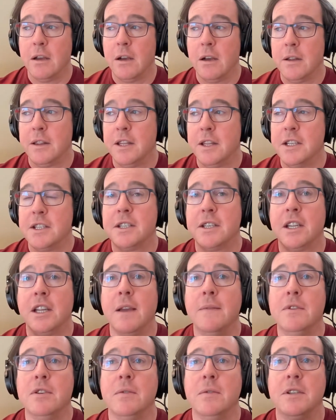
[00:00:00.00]
Uh, this
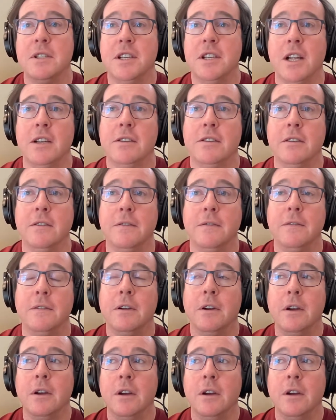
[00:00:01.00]
gives you a sense of